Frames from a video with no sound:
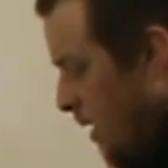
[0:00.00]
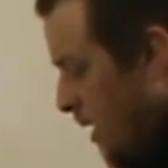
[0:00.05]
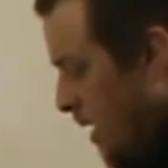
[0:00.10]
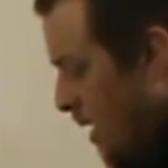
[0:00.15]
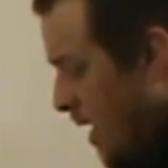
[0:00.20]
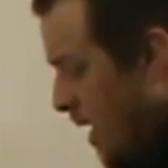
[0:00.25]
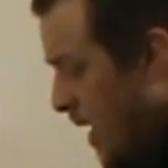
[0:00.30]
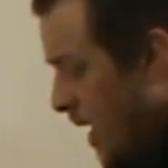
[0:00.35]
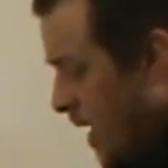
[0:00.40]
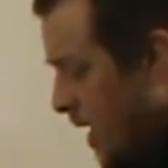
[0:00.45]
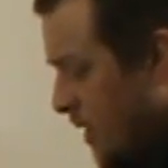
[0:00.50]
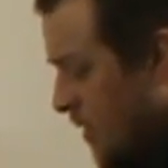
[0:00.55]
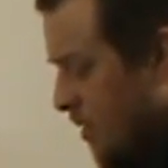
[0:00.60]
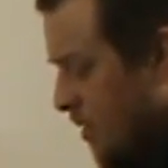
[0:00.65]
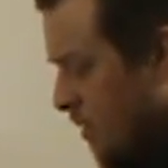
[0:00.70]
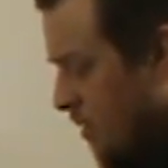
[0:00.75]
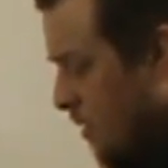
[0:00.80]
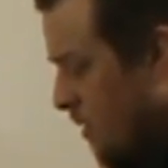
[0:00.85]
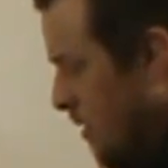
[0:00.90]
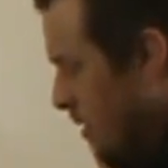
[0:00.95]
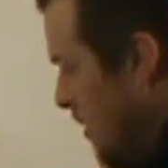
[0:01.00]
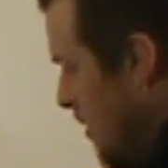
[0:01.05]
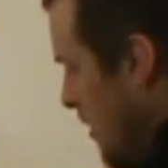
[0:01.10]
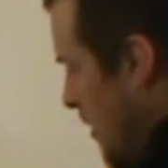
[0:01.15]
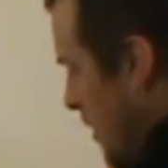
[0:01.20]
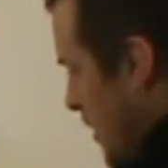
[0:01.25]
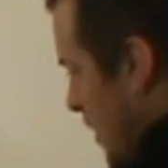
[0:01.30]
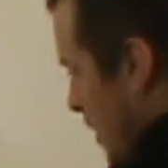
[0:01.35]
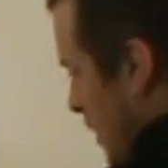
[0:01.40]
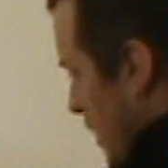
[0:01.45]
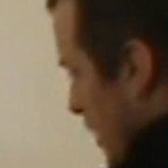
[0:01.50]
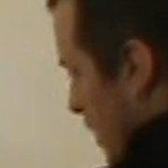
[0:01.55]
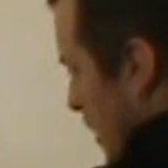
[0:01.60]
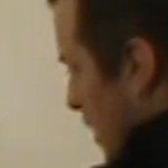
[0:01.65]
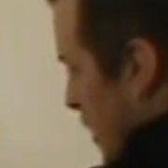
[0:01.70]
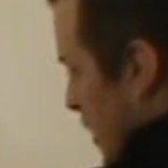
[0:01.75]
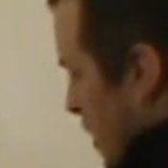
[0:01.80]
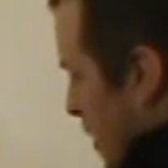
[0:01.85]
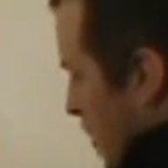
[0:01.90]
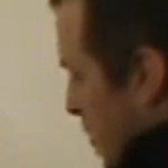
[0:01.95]
and
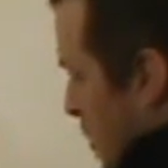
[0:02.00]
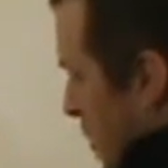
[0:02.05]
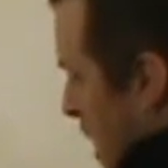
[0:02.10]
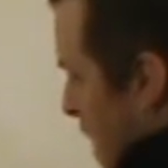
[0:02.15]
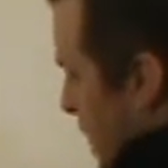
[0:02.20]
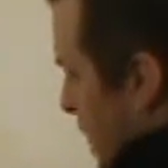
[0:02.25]
by